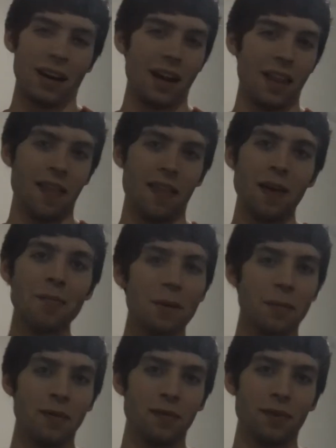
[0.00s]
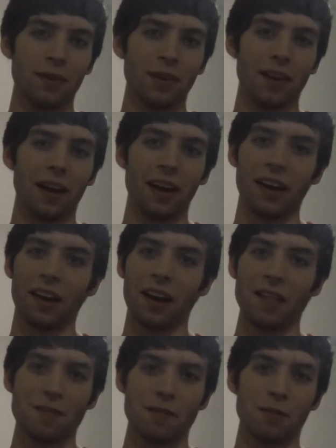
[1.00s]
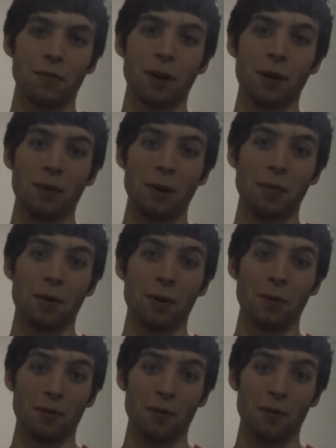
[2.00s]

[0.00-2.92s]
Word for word: and then they made me feel like I've never played ping pong